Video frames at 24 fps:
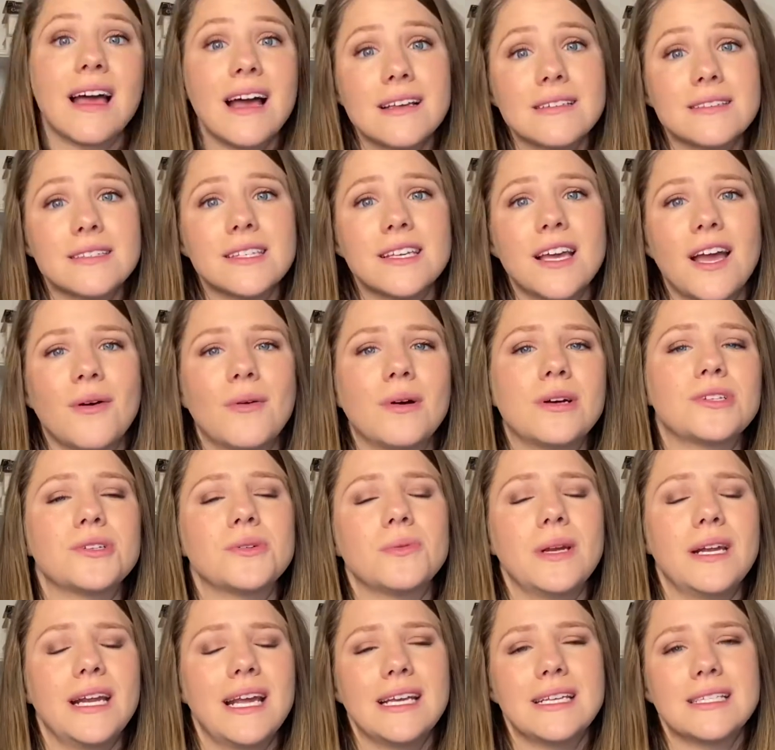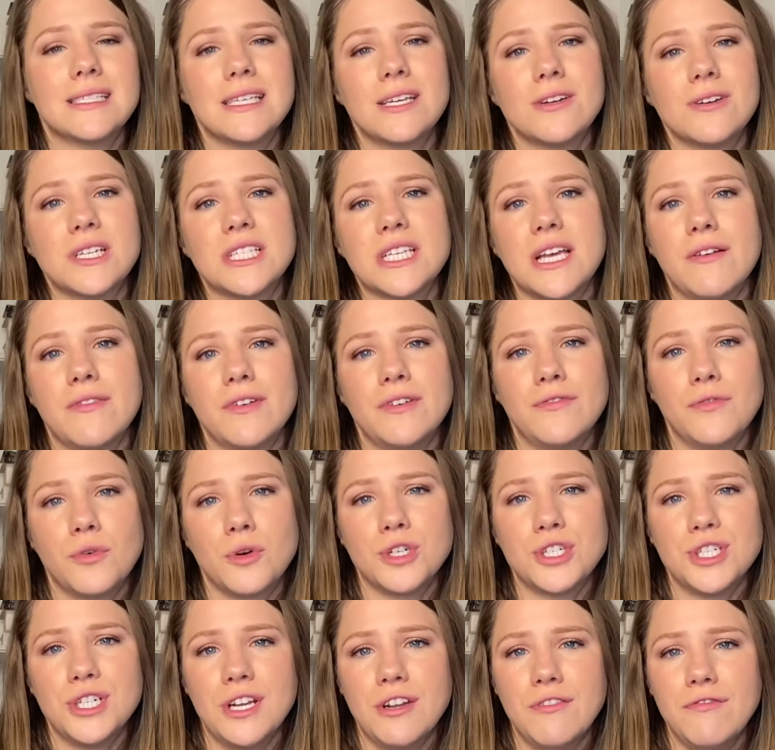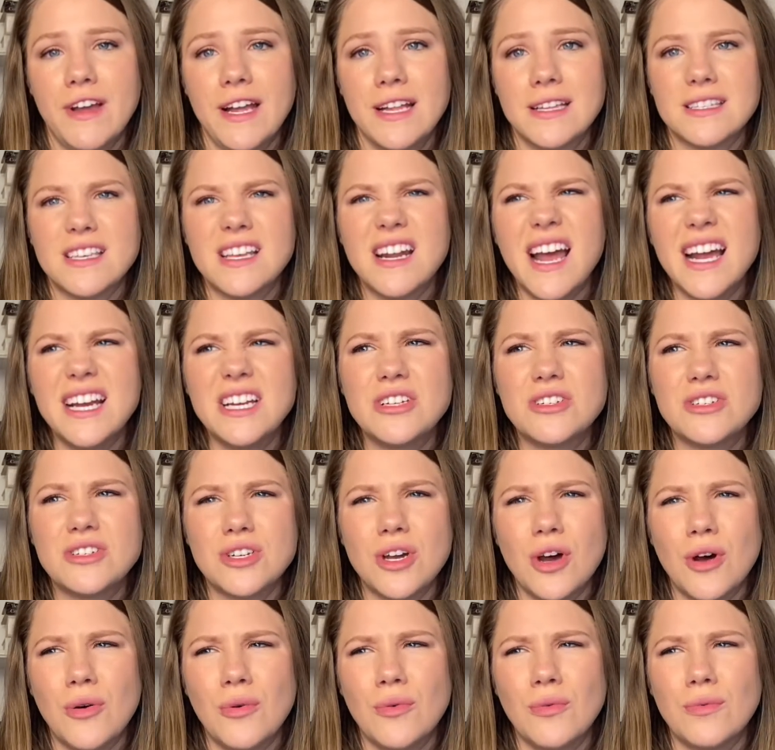Lastly, I want to read A Series of Unfortunate Events, and I don't